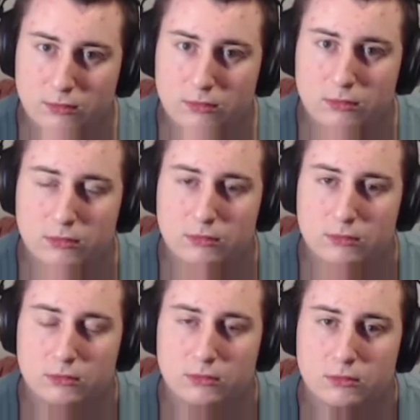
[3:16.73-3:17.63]

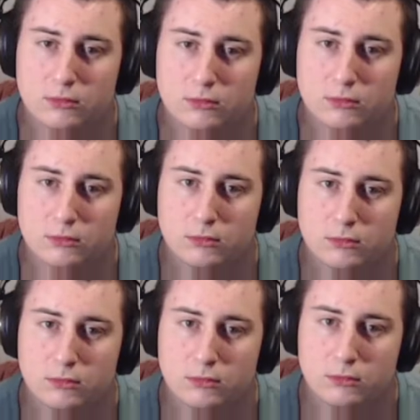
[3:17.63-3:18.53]

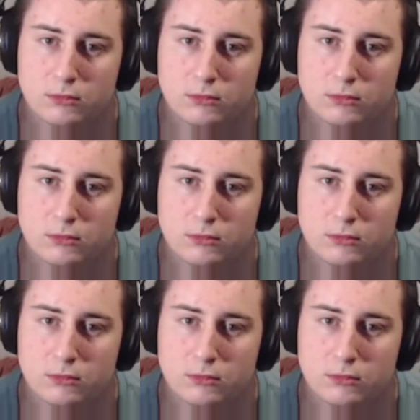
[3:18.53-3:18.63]
Nobody speaks.